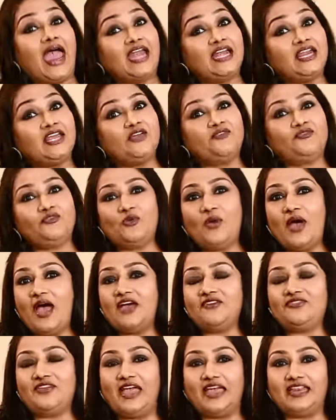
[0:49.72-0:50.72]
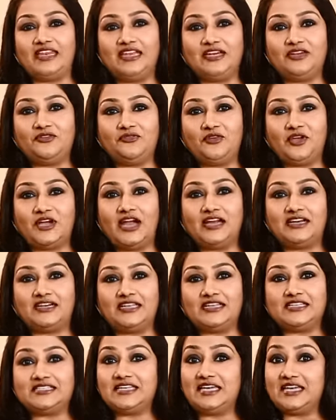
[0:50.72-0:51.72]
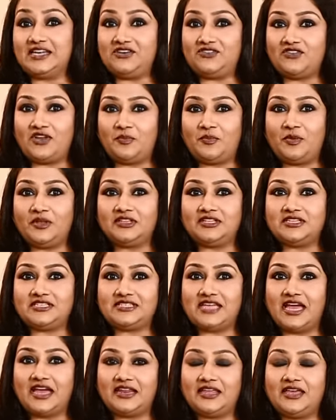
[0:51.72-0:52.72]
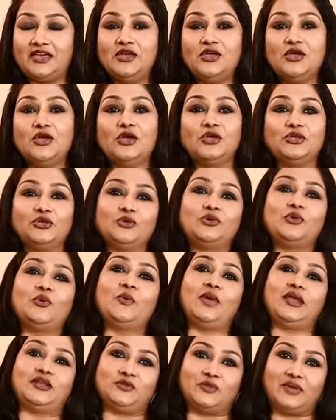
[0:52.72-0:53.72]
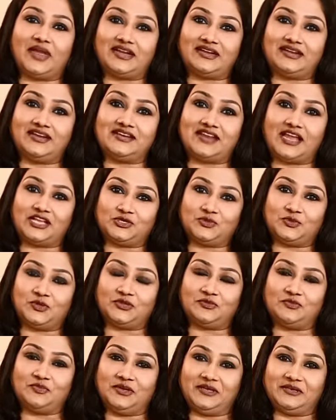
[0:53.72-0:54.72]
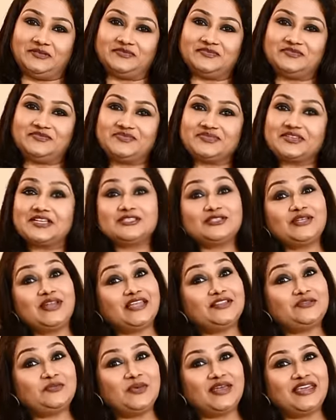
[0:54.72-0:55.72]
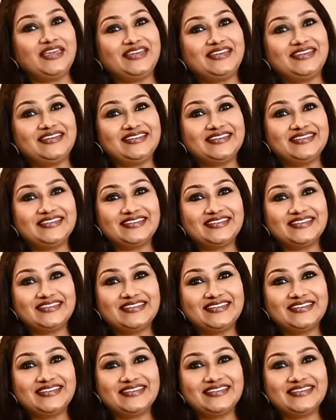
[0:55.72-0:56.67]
And if you have any difficulties in draping this sari, you know where to get in touch with me. So let's begin.